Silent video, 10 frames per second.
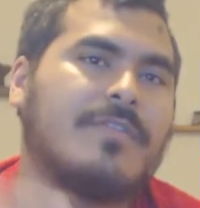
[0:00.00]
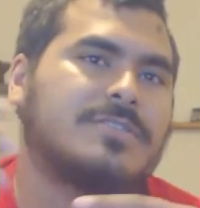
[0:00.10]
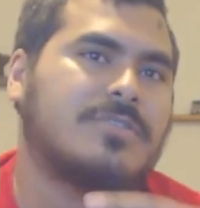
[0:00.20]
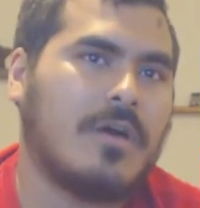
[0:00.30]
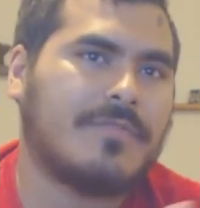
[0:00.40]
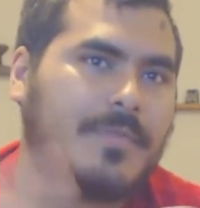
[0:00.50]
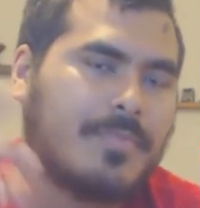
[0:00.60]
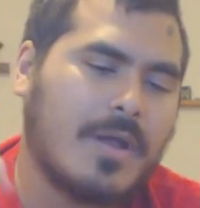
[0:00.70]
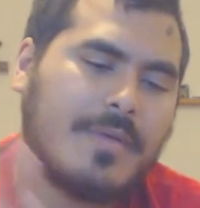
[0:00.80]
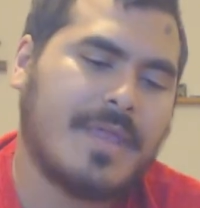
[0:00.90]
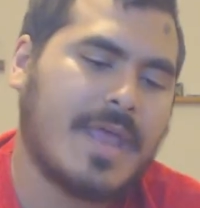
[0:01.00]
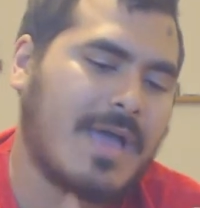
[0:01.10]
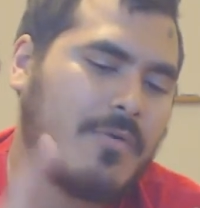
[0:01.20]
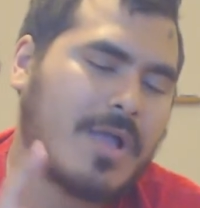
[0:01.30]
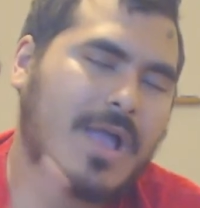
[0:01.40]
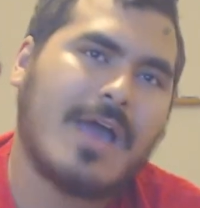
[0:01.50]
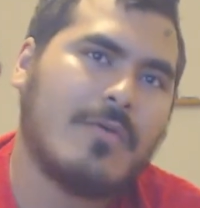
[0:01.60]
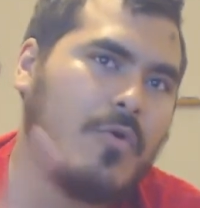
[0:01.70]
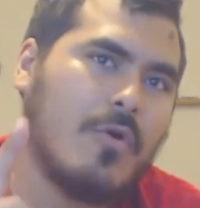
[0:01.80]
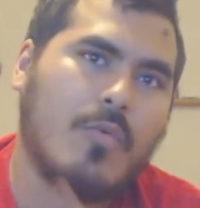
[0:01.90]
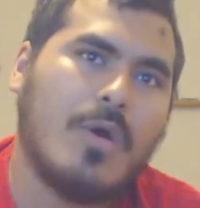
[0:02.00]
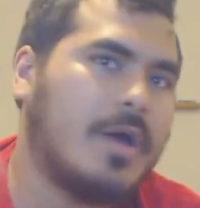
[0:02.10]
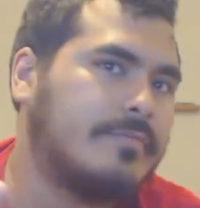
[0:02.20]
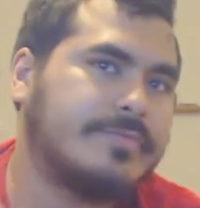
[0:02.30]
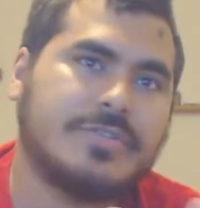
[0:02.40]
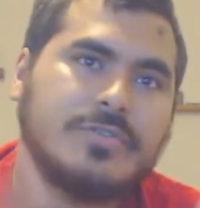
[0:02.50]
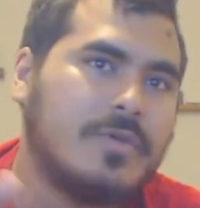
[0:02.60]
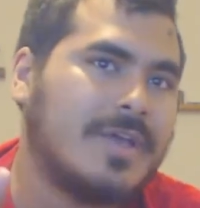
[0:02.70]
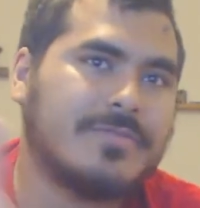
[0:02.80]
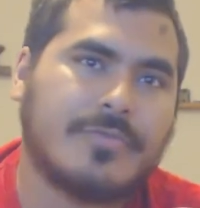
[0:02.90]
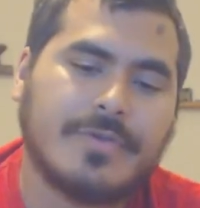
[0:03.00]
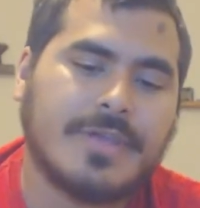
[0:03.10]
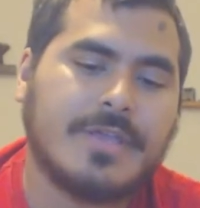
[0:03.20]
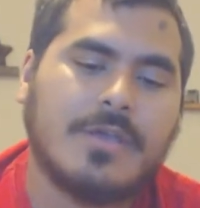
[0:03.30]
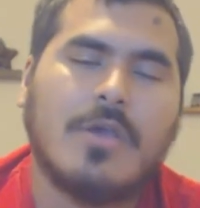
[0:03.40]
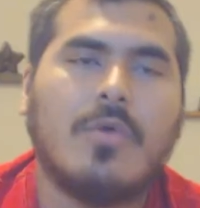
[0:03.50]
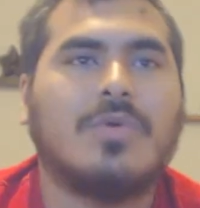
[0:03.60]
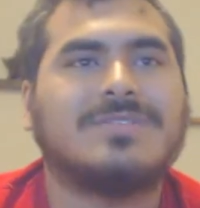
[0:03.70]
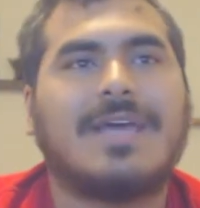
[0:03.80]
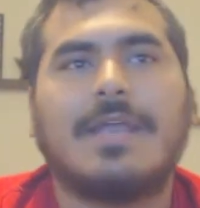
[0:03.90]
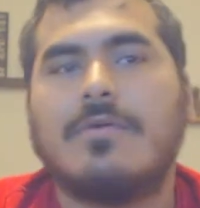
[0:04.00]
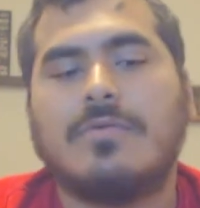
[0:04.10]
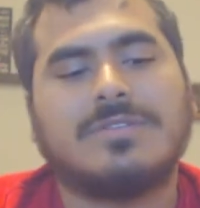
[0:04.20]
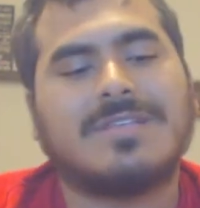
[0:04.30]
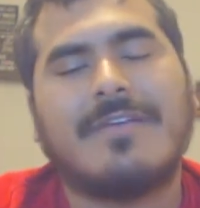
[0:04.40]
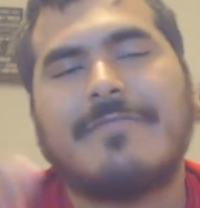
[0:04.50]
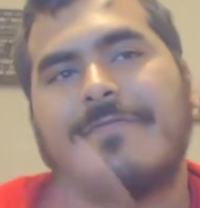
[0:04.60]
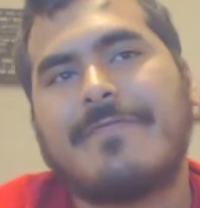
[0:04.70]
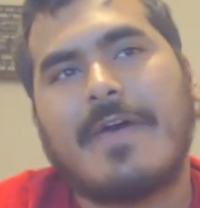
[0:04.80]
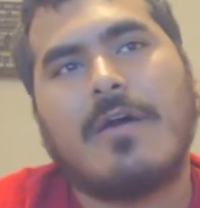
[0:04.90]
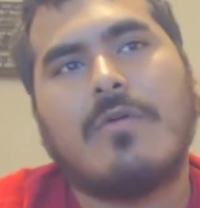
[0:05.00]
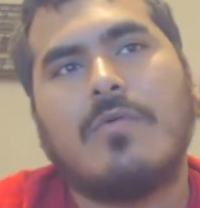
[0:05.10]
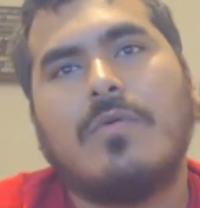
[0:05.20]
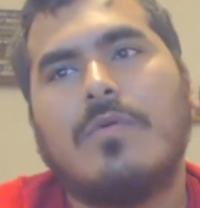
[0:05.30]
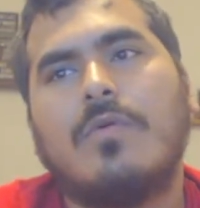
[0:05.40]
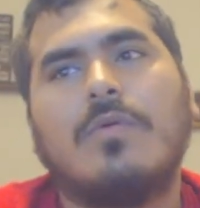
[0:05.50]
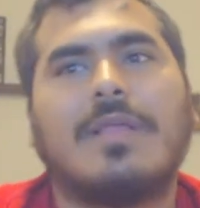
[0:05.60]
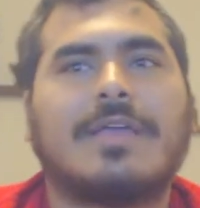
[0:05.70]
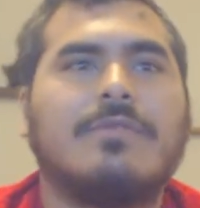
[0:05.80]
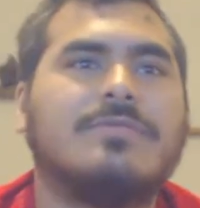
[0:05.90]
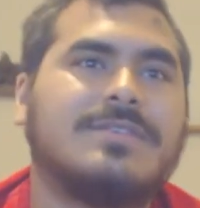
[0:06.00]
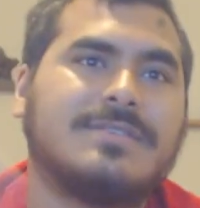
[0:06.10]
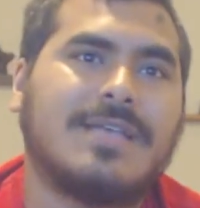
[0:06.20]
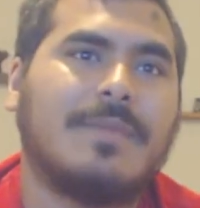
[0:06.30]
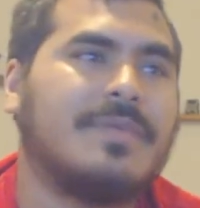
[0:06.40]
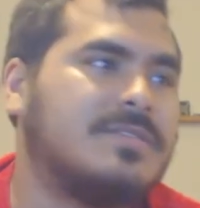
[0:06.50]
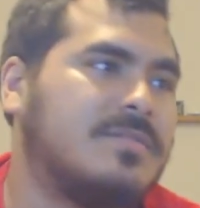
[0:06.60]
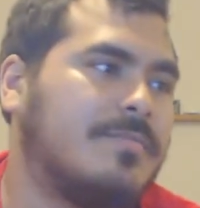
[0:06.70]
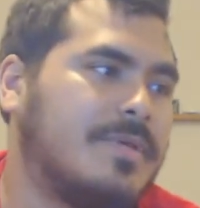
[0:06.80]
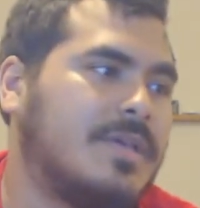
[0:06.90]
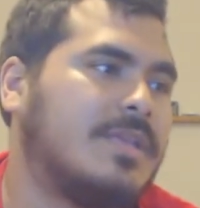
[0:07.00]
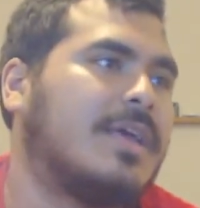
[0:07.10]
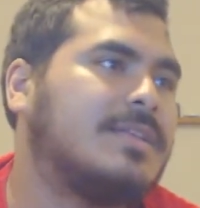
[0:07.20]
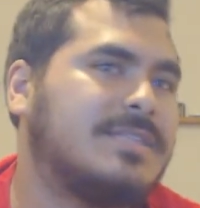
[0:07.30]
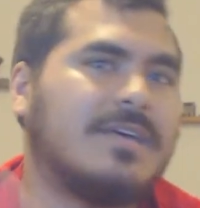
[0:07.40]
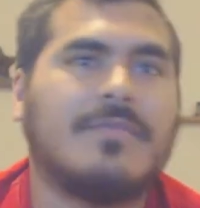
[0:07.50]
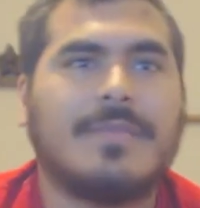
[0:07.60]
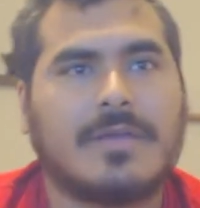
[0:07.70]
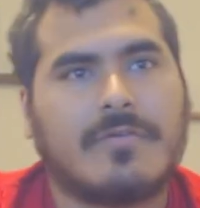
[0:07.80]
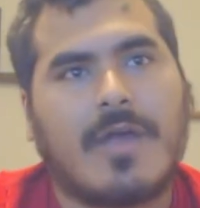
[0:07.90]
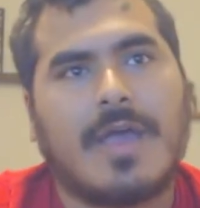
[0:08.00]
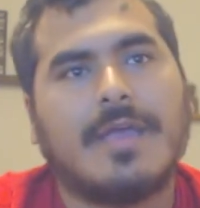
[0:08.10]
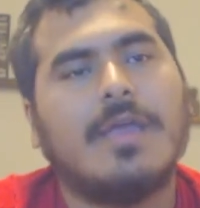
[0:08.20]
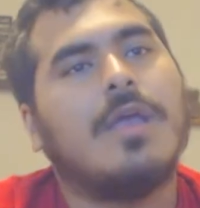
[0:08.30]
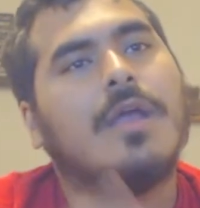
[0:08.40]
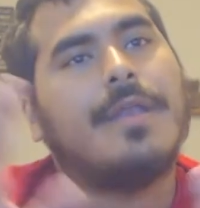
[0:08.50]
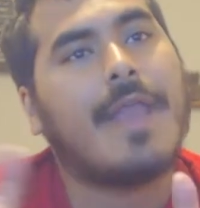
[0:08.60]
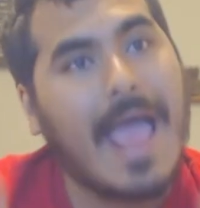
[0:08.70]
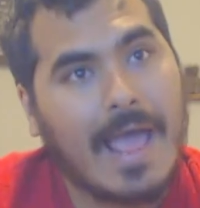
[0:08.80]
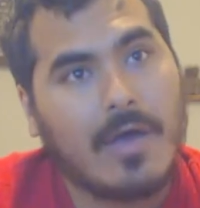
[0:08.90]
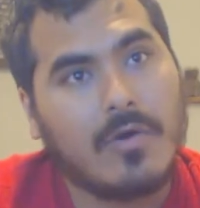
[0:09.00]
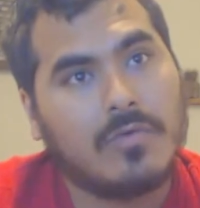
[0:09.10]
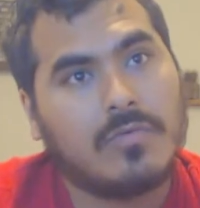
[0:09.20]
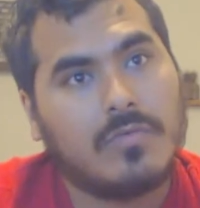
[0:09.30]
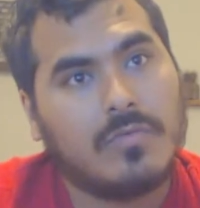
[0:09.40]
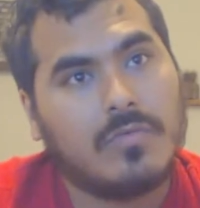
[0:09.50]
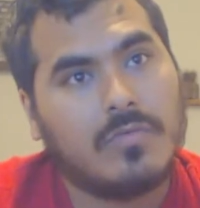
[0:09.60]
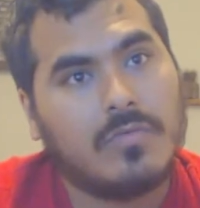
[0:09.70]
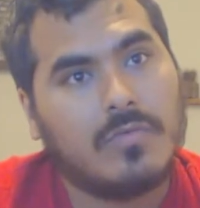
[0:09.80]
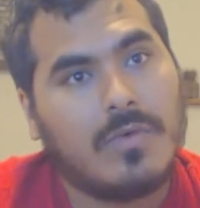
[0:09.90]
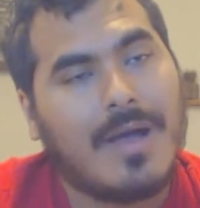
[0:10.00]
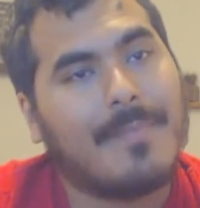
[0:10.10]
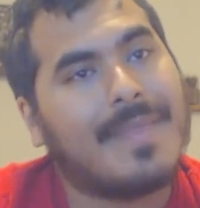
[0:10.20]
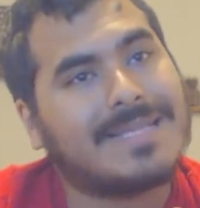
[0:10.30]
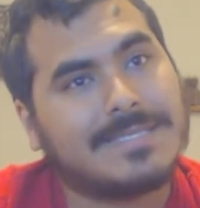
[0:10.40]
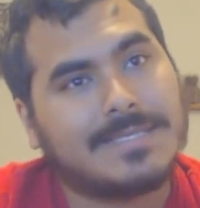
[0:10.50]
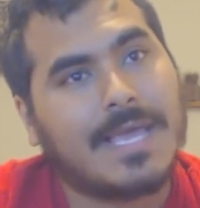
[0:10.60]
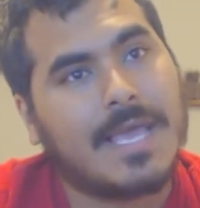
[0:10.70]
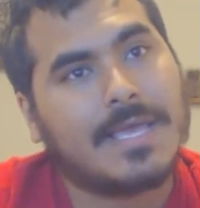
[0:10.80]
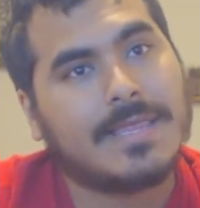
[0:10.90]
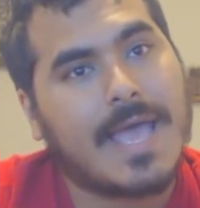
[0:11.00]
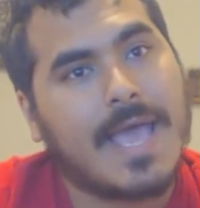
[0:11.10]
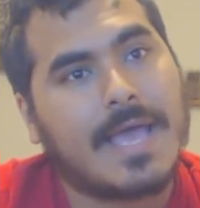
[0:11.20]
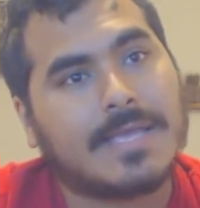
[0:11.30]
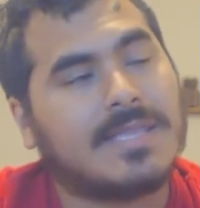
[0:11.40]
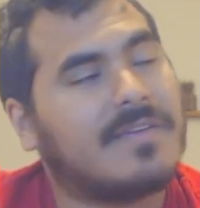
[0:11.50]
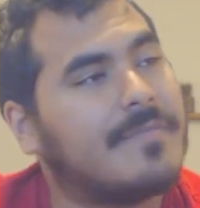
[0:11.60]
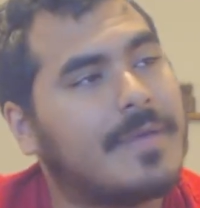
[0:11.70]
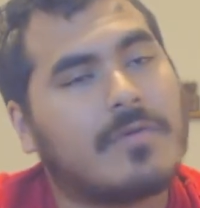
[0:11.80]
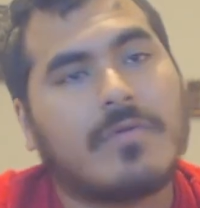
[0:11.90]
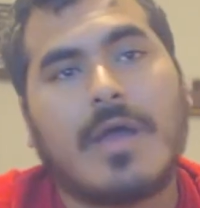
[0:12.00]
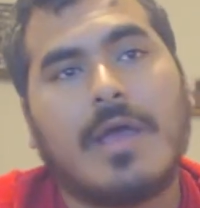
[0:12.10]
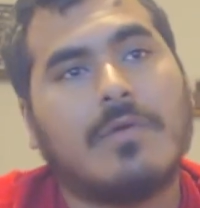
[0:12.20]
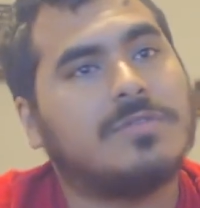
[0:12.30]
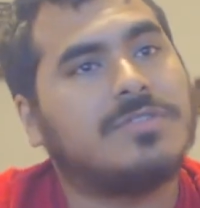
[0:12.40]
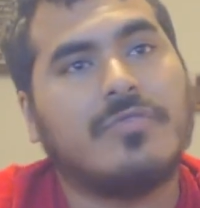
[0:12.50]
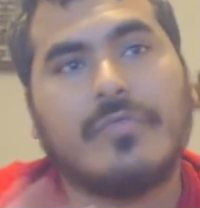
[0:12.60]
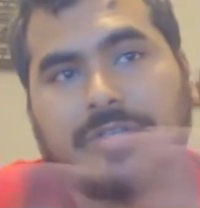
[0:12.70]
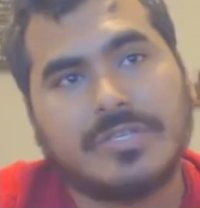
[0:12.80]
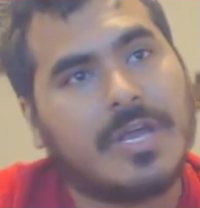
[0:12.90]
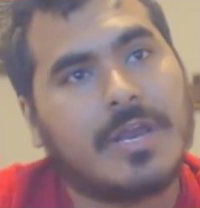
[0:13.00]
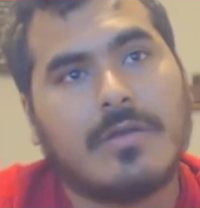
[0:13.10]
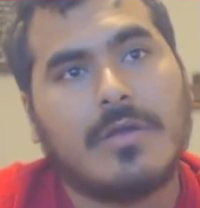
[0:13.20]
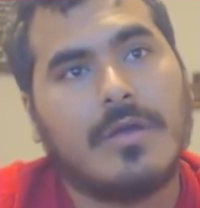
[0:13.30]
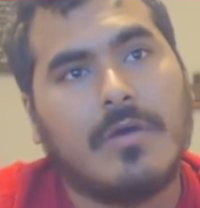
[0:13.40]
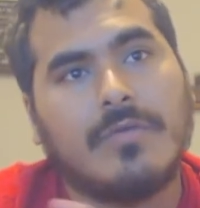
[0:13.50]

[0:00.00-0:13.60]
First off, the problem that I had with God of War 1, 2, and 3 was that it felt like it was attempting to be like Devil May Cry. Now, I'm not saying that Devil May Cry was the originator